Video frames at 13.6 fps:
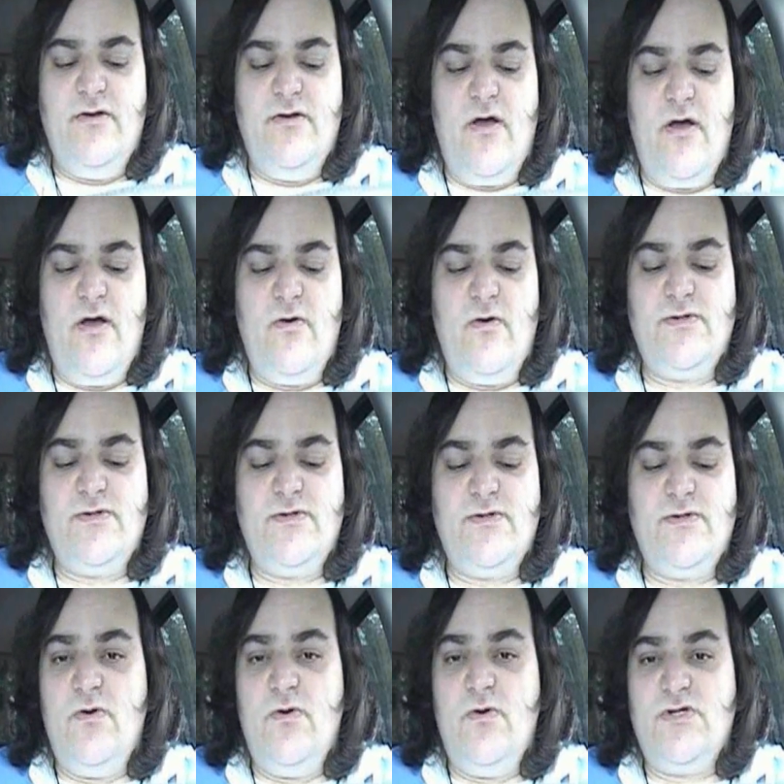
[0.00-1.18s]
knows
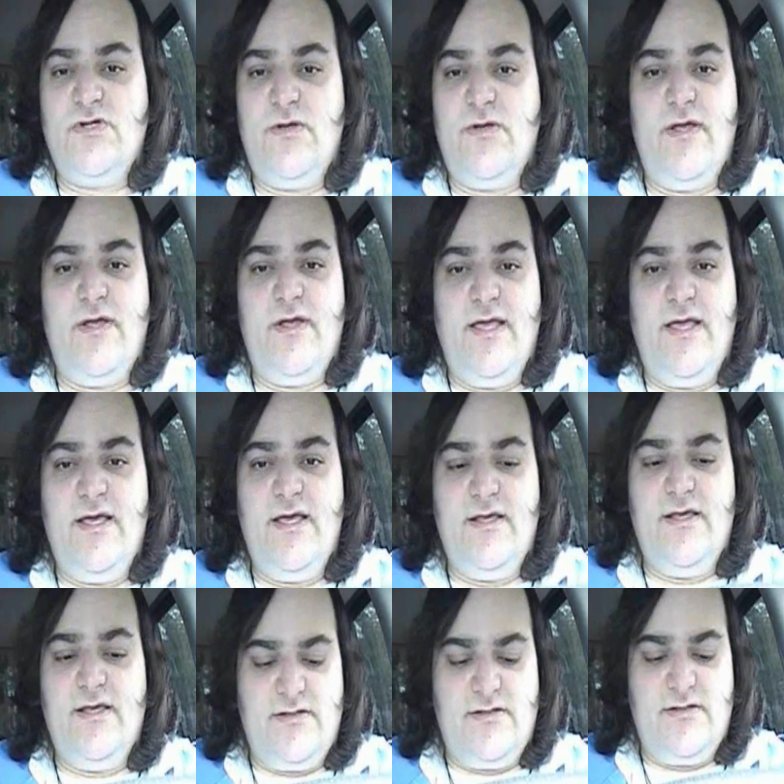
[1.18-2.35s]
who she really
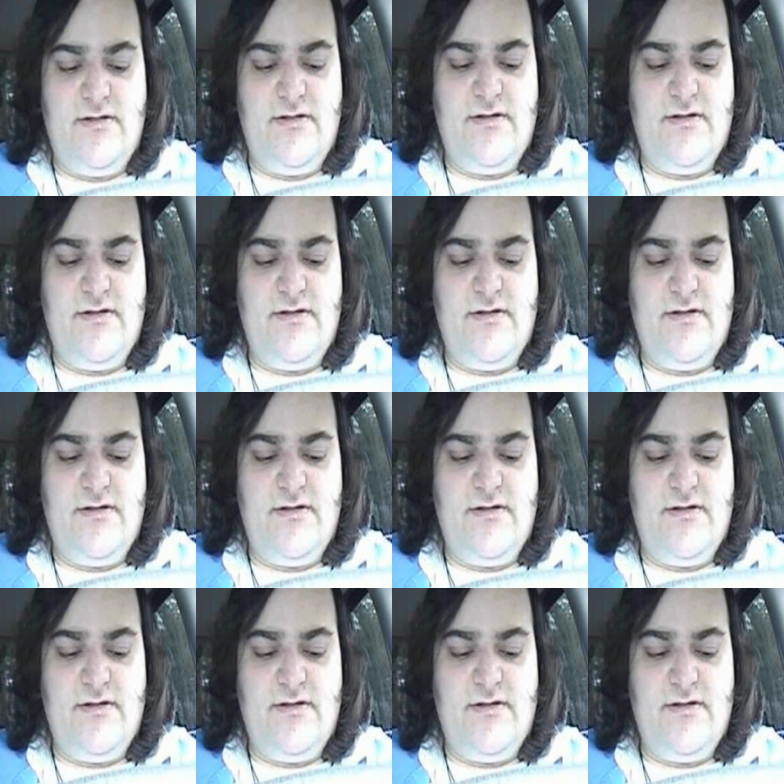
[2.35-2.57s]
is.